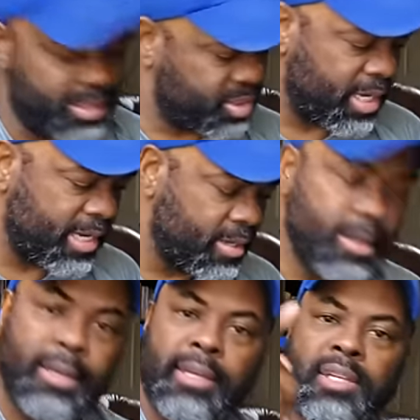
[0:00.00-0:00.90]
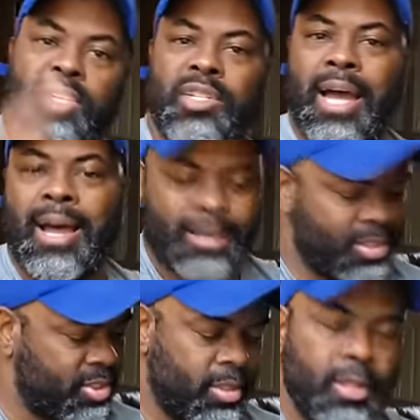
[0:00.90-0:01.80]
estate,
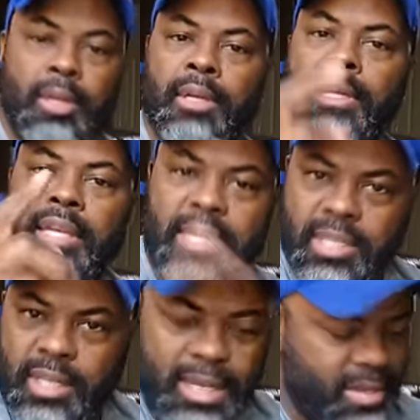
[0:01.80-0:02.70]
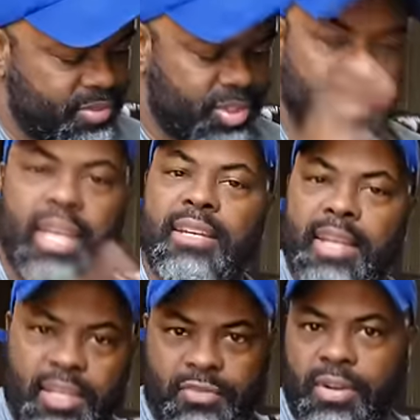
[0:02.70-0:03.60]
stocks, ETFs,
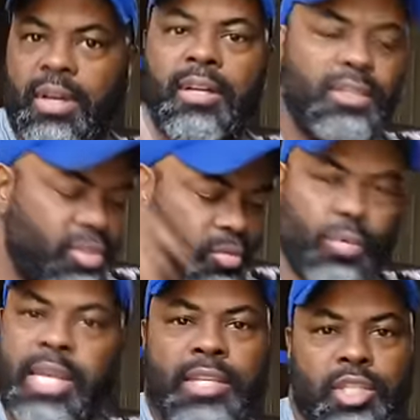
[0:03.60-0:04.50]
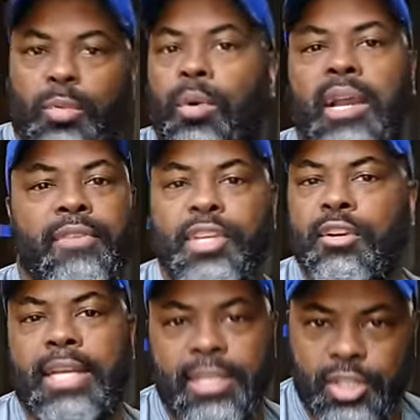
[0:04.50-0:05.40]
index funds, REITs, whatever
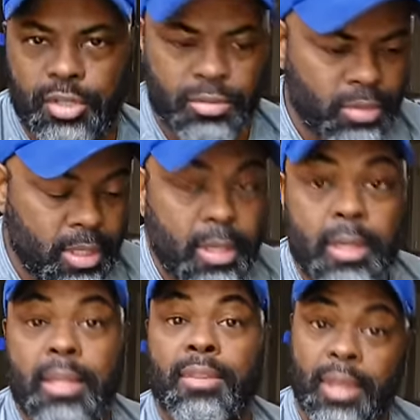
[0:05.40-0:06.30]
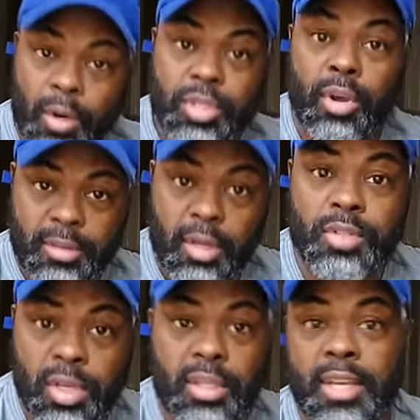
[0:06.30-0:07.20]
you're into. Those are
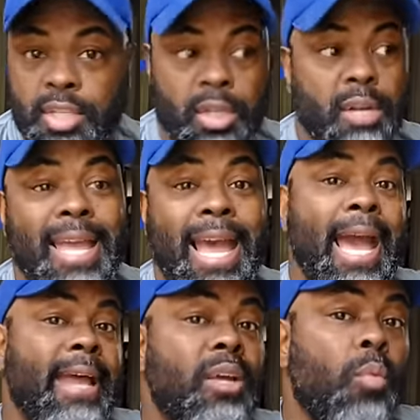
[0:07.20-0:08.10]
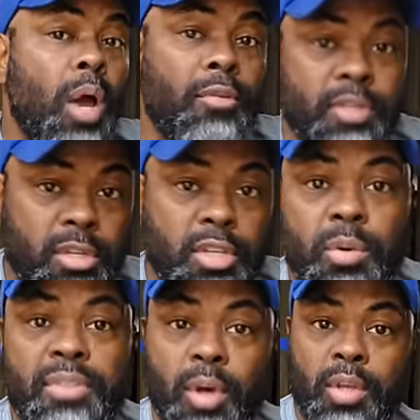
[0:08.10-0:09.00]
those are things that are going to be adding wealth to you,
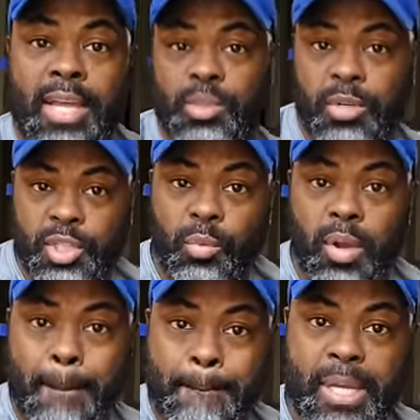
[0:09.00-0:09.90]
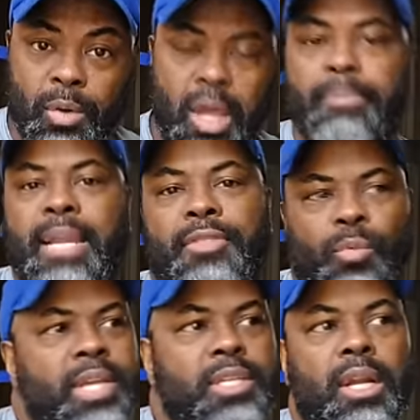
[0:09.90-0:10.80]
and that's what you want to build up. Now, the
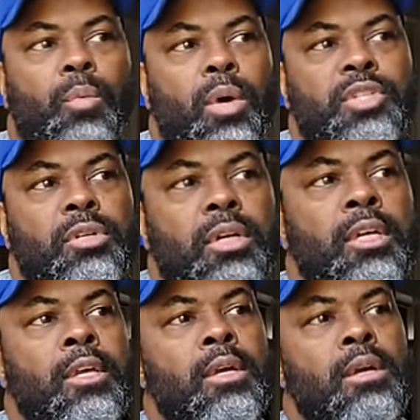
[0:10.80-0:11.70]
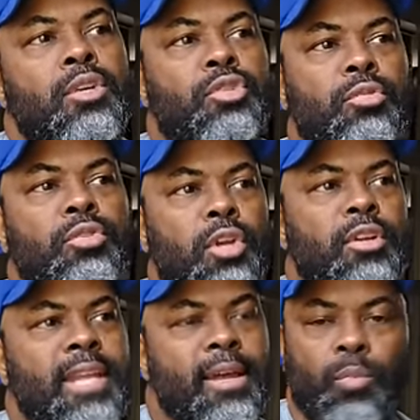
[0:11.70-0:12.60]
reason I want you to do your
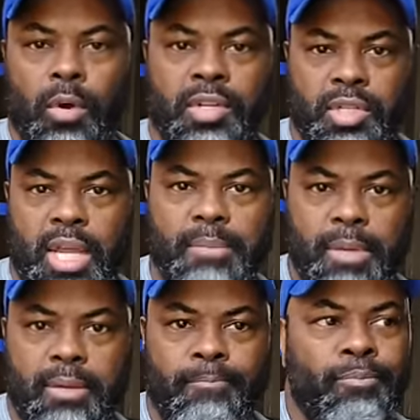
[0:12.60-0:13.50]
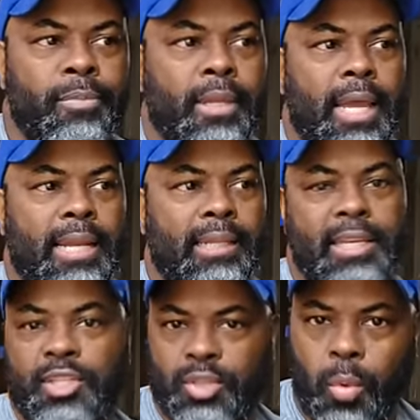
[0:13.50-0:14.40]
net worth statement at
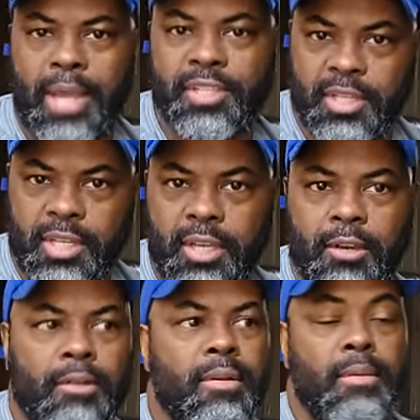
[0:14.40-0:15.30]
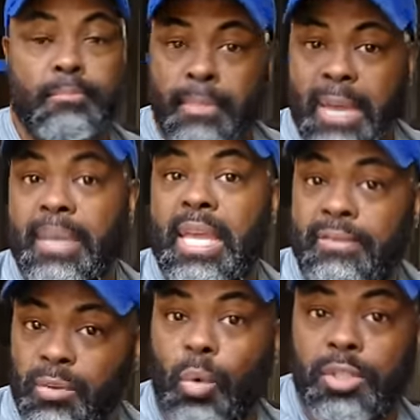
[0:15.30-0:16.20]
least twice a year, maybe
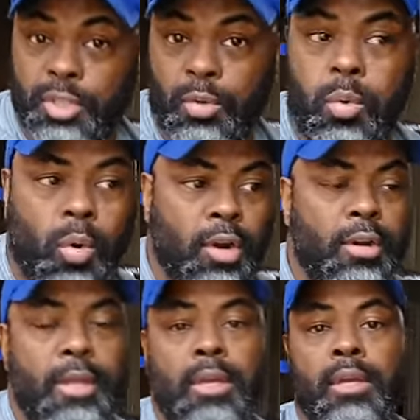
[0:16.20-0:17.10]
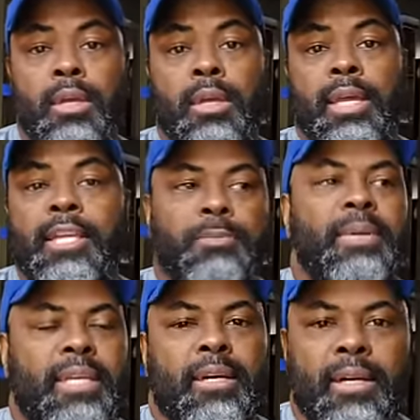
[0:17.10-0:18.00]
even once a quarter, is
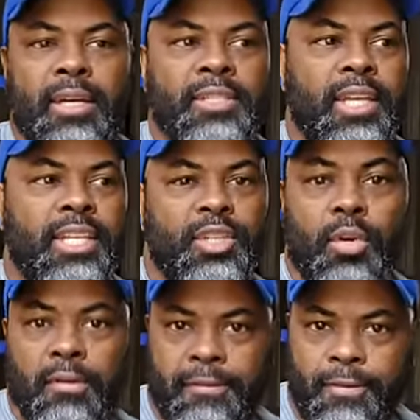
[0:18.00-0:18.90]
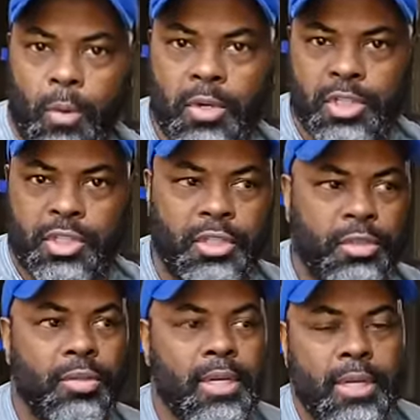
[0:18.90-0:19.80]
because it's going to force
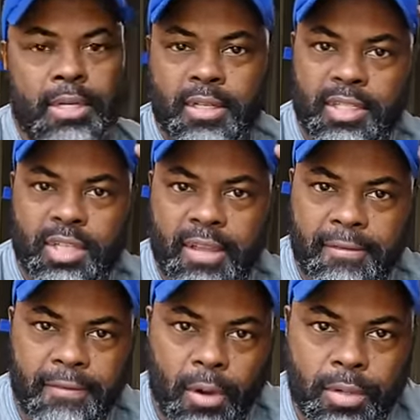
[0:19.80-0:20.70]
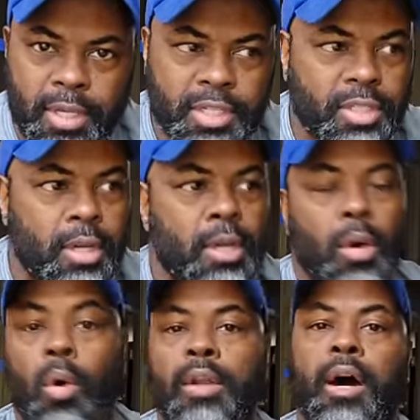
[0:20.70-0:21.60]
you to stay focused
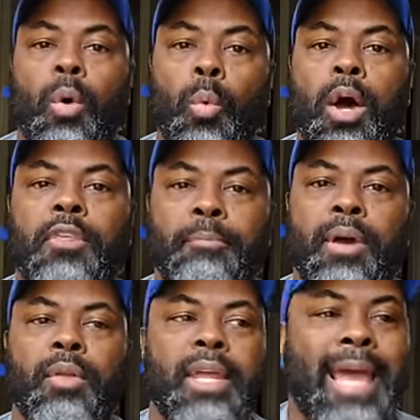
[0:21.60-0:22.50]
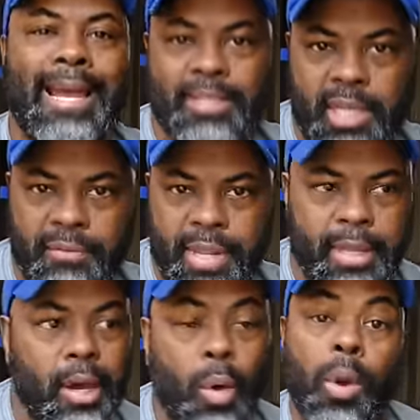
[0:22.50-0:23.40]
on a wealth building
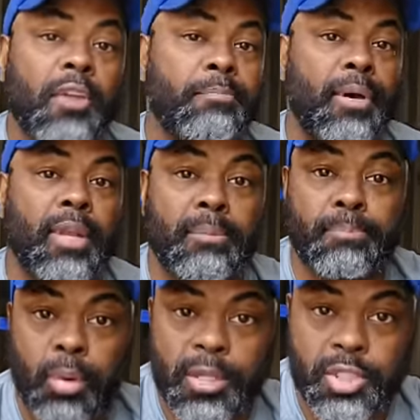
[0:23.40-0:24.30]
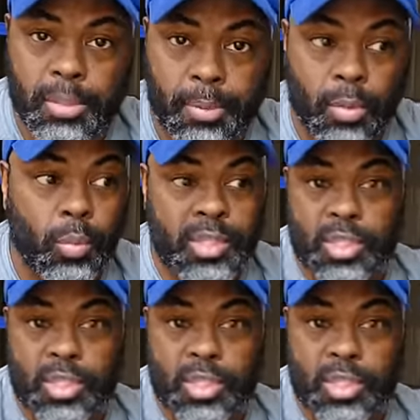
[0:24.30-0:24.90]
activity, a wealth building principle, which